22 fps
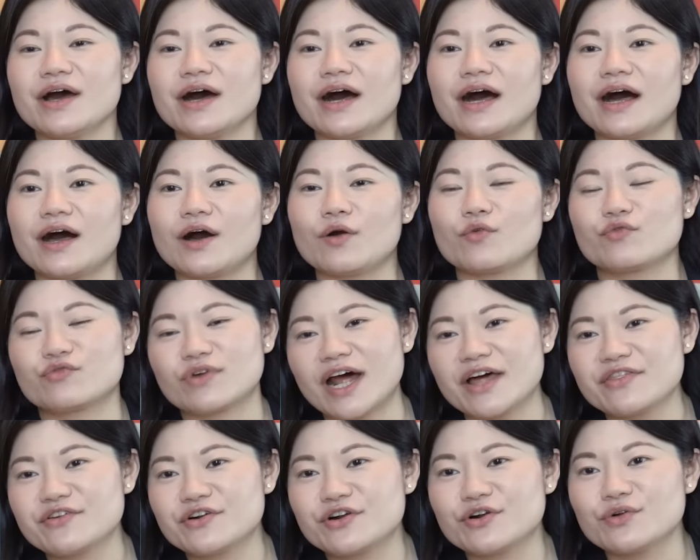
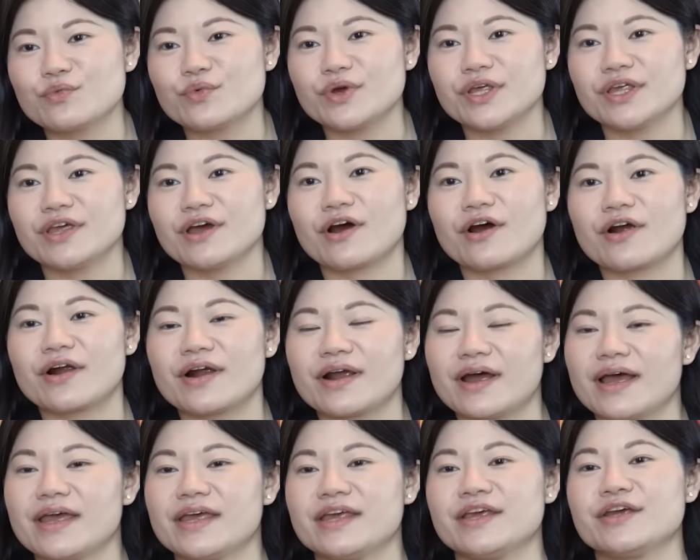Rather, we
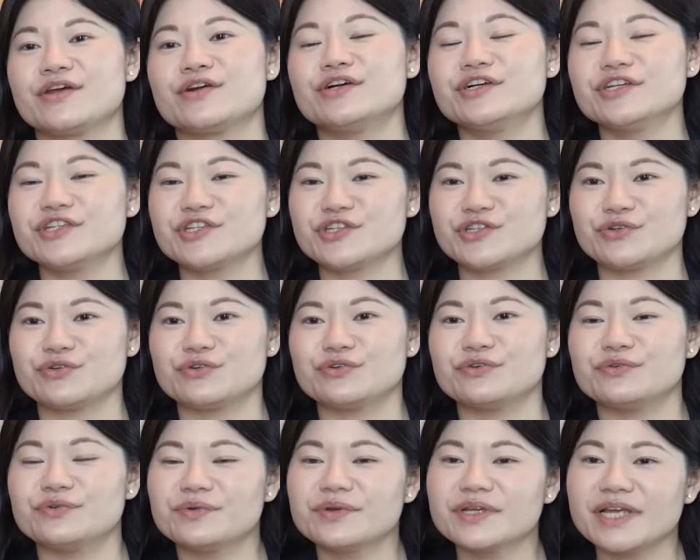are here
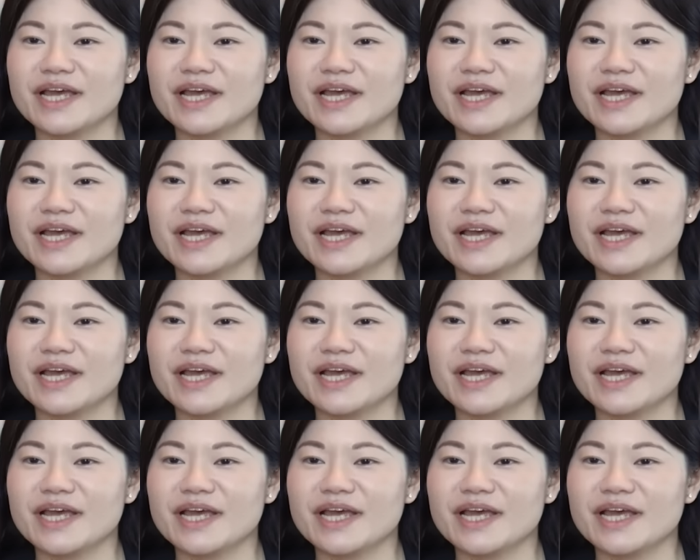to